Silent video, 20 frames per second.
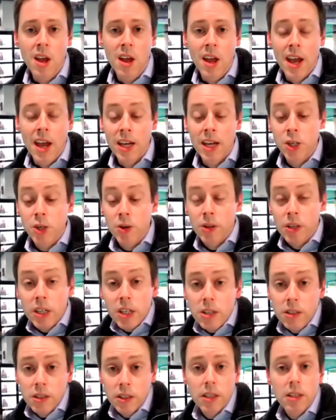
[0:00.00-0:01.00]
And
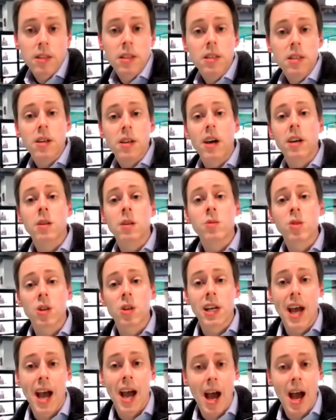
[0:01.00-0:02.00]
traditionally, these items are
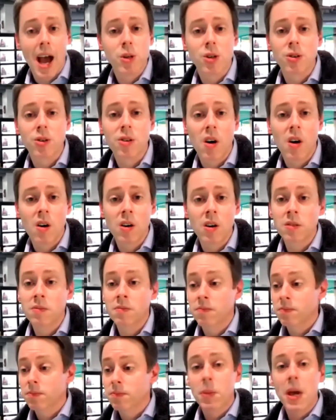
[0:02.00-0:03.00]
captured
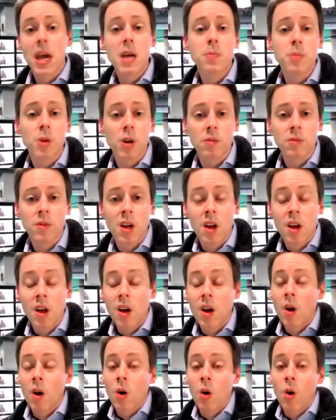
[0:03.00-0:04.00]
on paper,
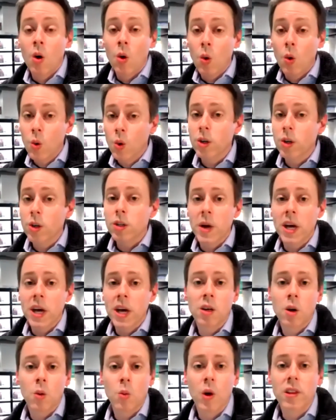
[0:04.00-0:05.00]
or
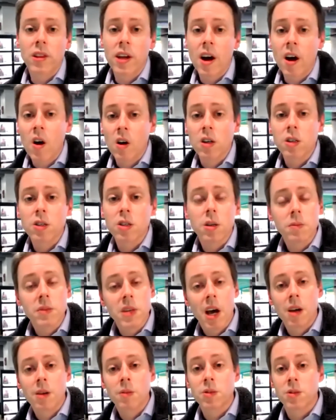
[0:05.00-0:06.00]
depending on where they are,
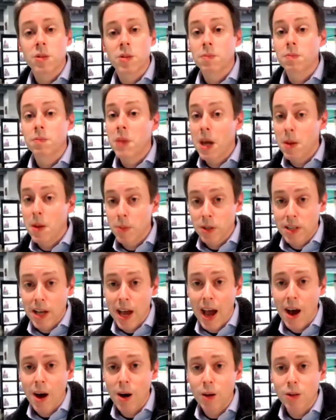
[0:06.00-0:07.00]
sometimes paper
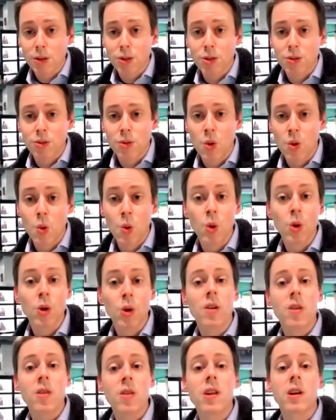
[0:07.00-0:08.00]
towels
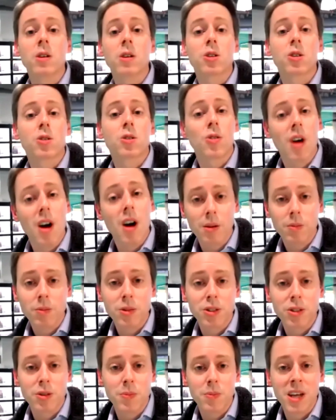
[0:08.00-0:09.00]
or their
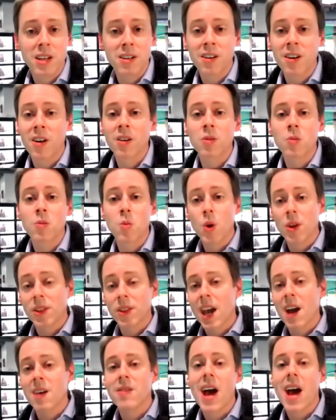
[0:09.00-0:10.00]
scrubs, depending on what
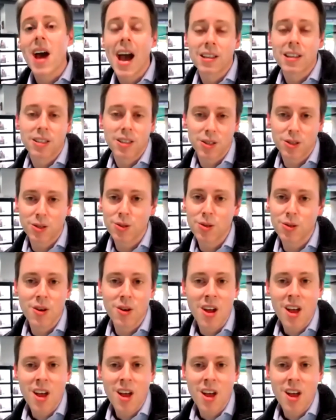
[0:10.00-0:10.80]
they have access to.